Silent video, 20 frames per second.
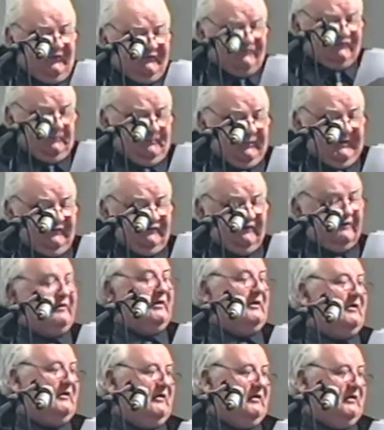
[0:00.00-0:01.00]
Someone had
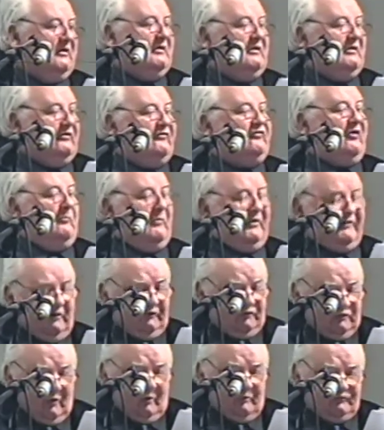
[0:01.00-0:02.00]
called the law.
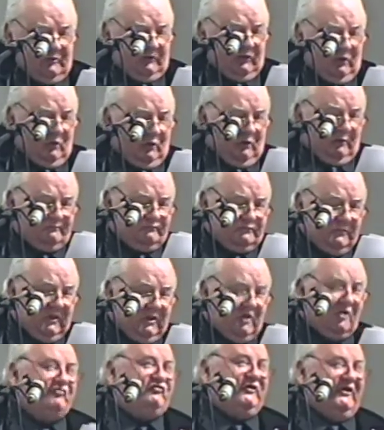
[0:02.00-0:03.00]
Radioed for
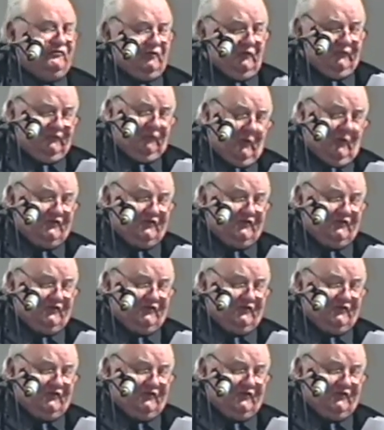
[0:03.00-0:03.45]
gendarmerie.